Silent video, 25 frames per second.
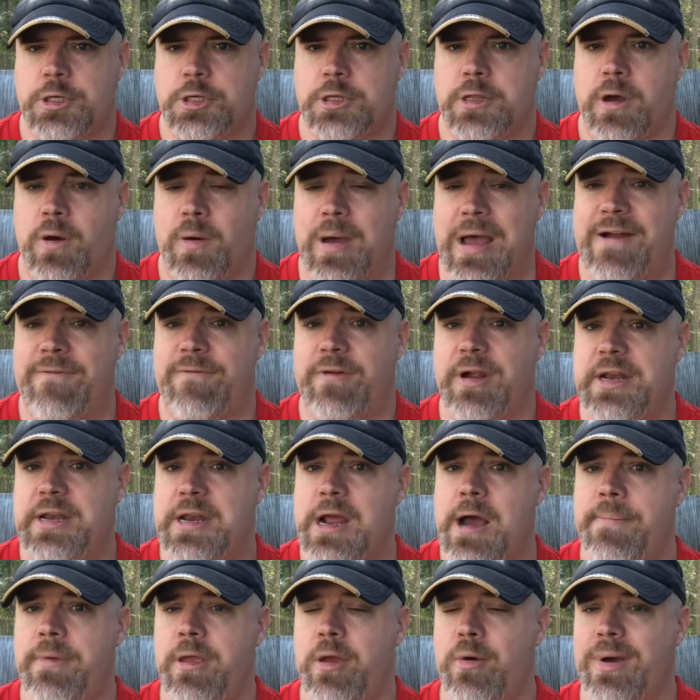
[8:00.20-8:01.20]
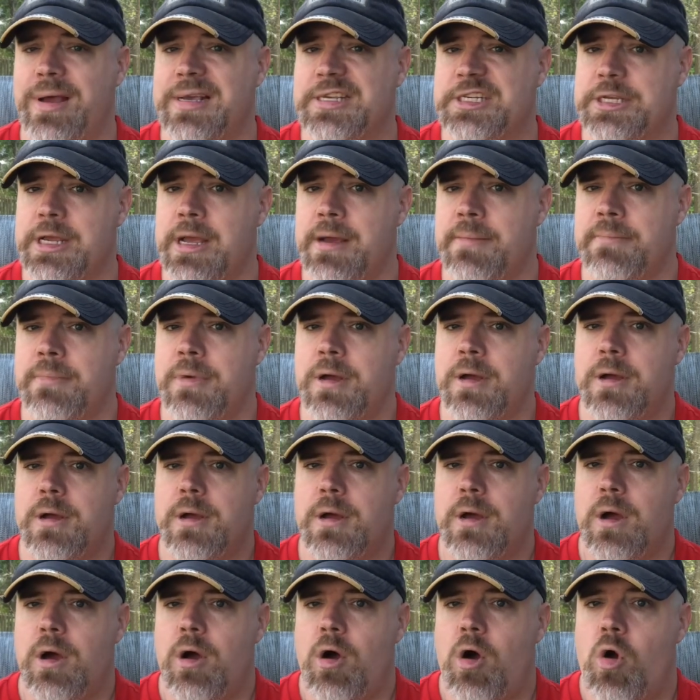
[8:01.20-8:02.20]
though. Every WSM
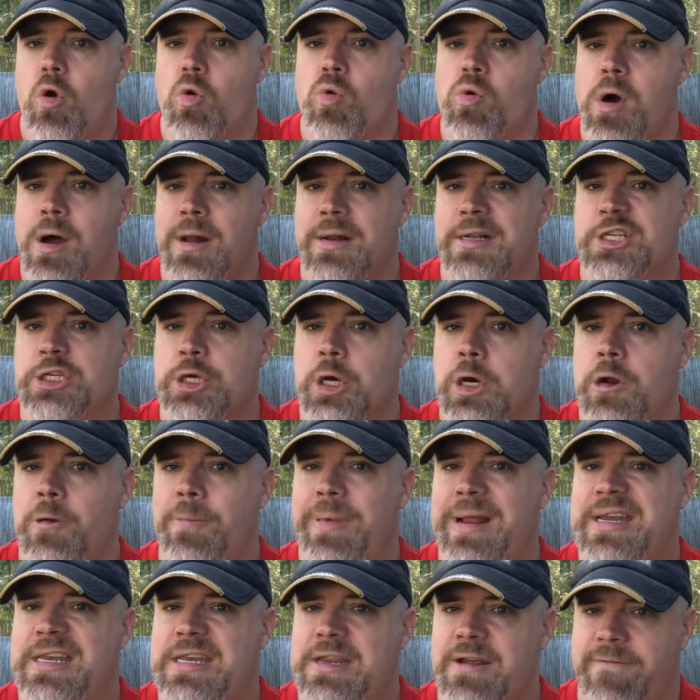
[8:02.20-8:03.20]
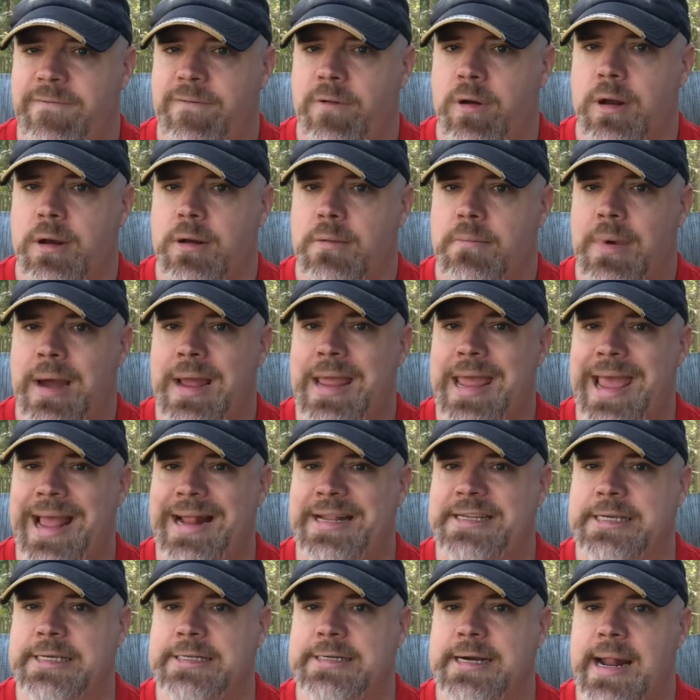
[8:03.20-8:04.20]
runs a little bit different. My
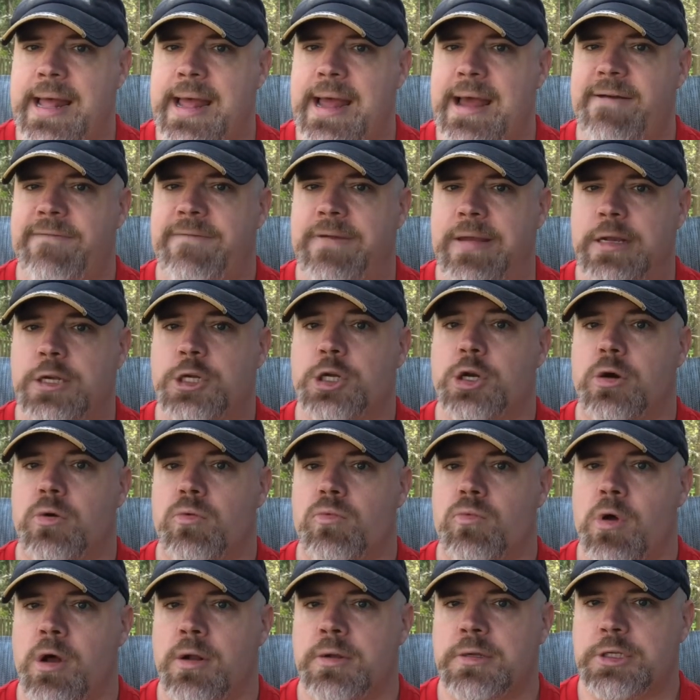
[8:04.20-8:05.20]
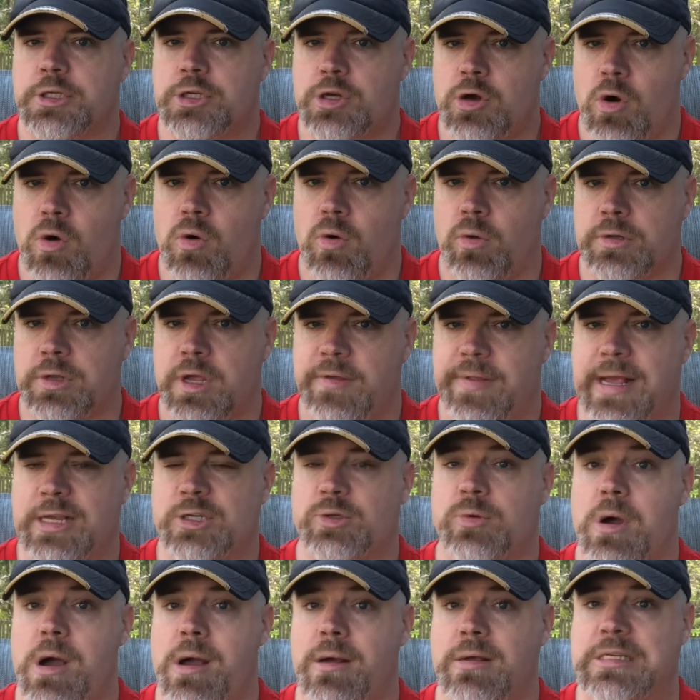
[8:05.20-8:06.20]
18.5-inch runs cold. That's
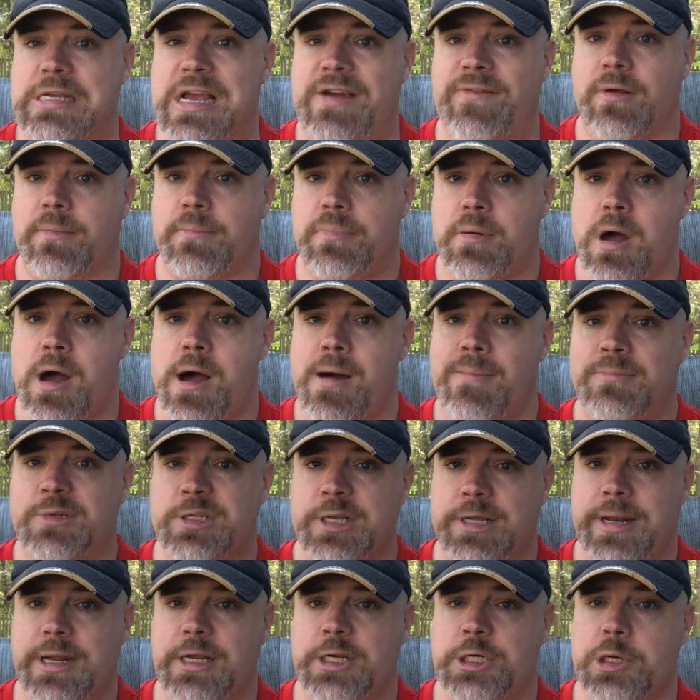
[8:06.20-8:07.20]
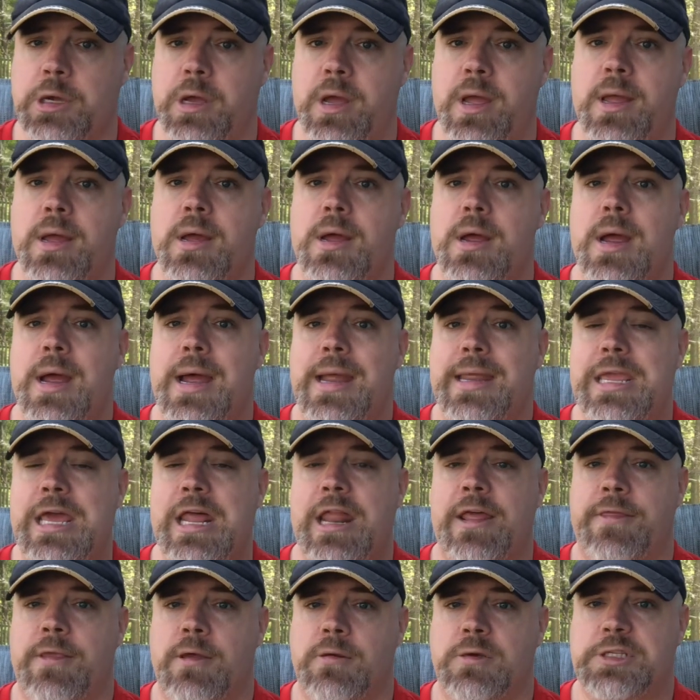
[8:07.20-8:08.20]
why I was having problems initially
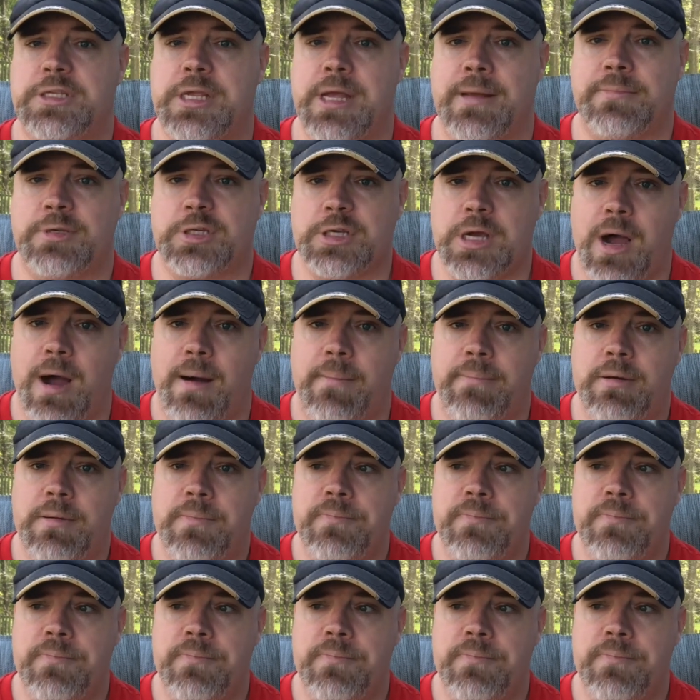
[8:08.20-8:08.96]
getting those temps up.